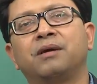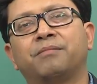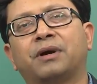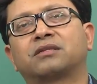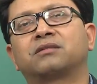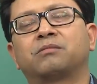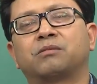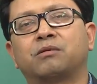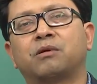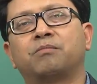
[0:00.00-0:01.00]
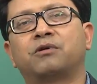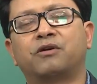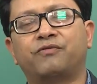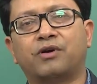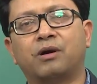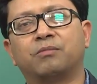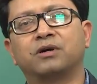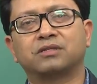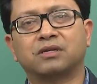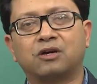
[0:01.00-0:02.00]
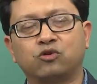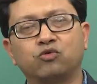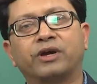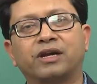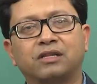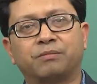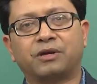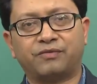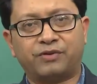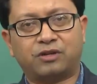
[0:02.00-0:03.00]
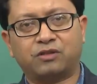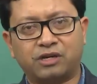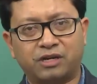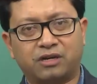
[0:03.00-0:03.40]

maximum number of farmers do get the benefit of the